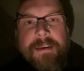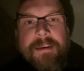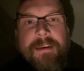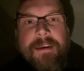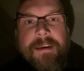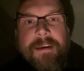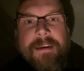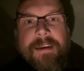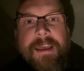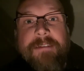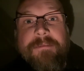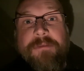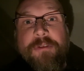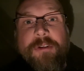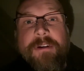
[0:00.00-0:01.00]
Uh,
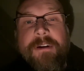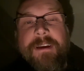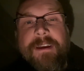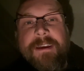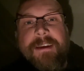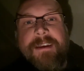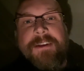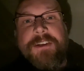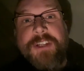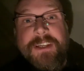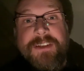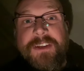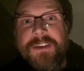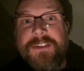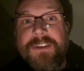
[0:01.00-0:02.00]
and for
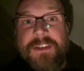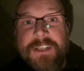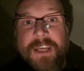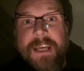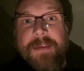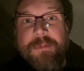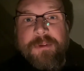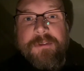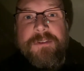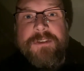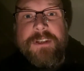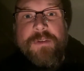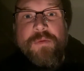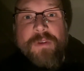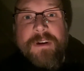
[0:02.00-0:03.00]
Jesus' disciples,
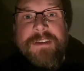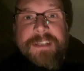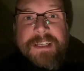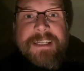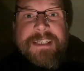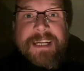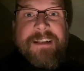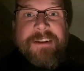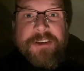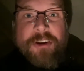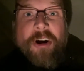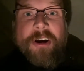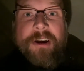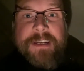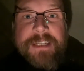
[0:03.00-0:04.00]
it was indeed a
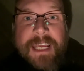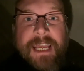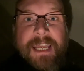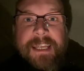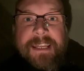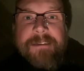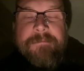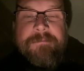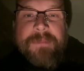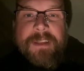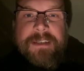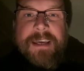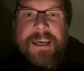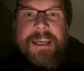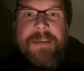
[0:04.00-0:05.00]
dark day, the
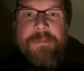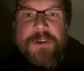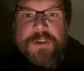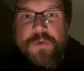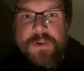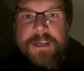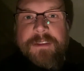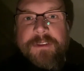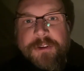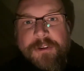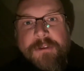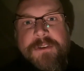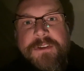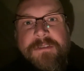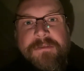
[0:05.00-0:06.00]
day between the
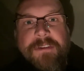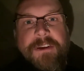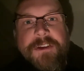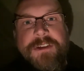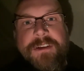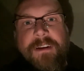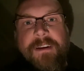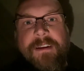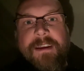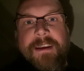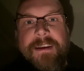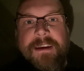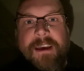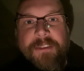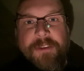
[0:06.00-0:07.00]
crucifixion
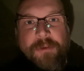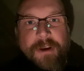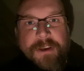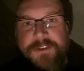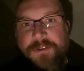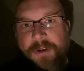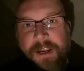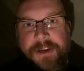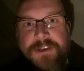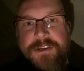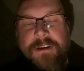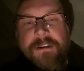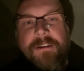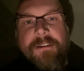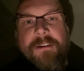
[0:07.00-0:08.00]
and the
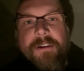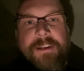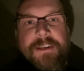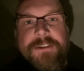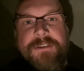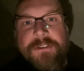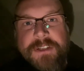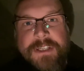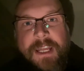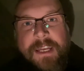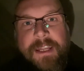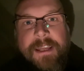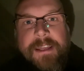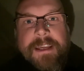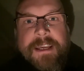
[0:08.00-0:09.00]
resurrection on Easter
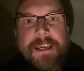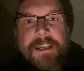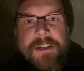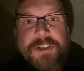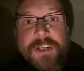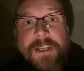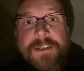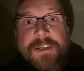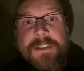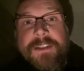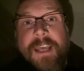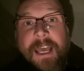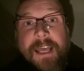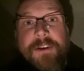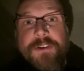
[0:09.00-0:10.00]
Sunday. Jesus
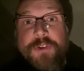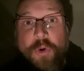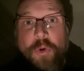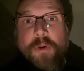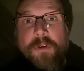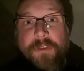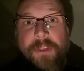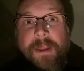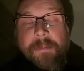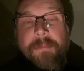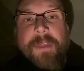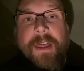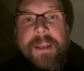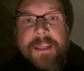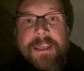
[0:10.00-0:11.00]
had told them
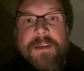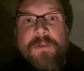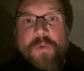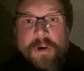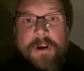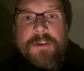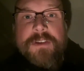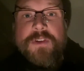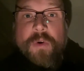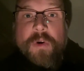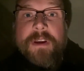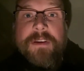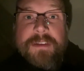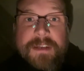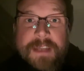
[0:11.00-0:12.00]
that he was
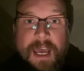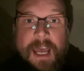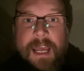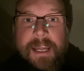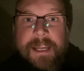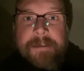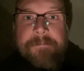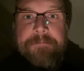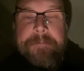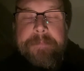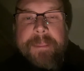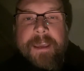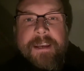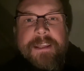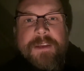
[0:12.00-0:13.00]
going to die
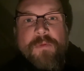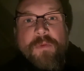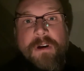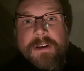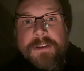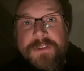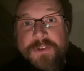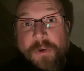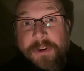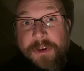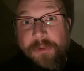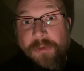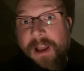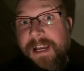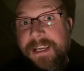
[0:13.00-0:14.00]
and he was going
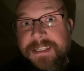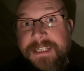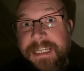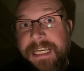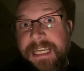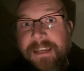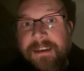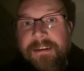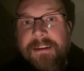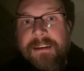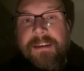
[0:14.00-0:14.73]
to rise again.